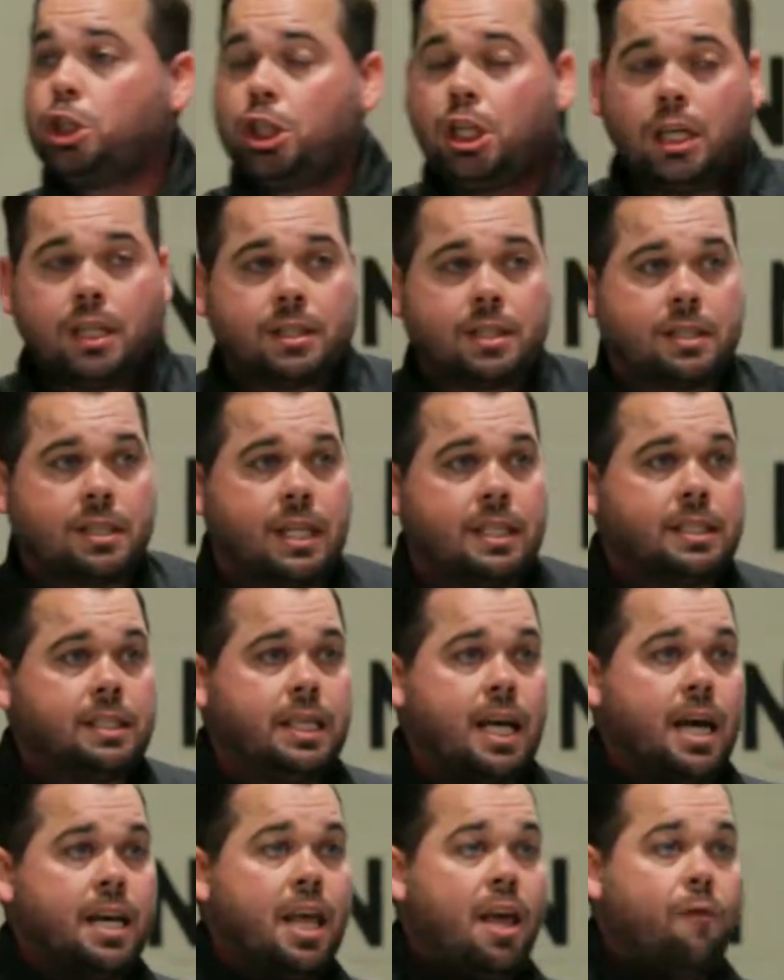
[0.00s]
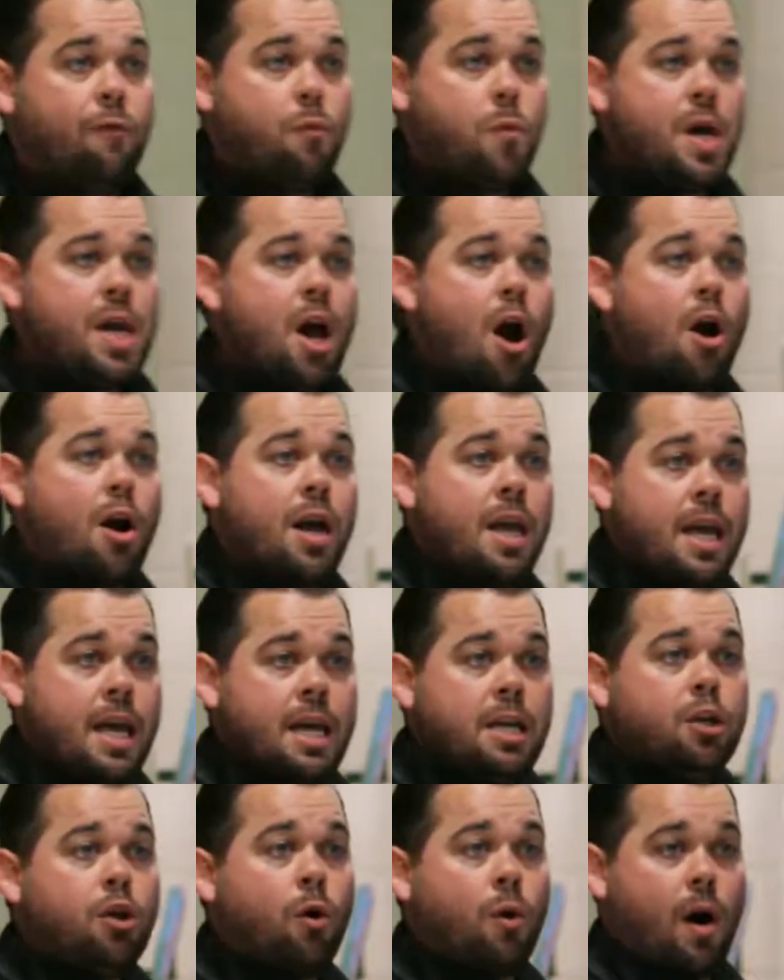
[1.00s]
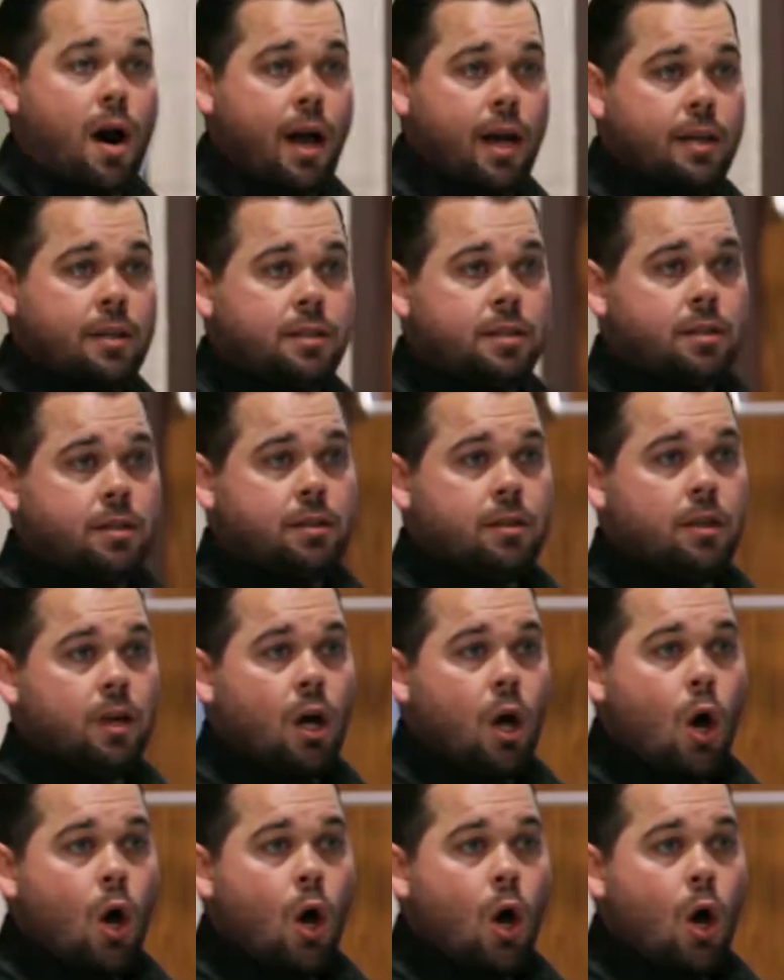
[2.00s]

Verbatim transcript: Jesus has done, if we are in Christ,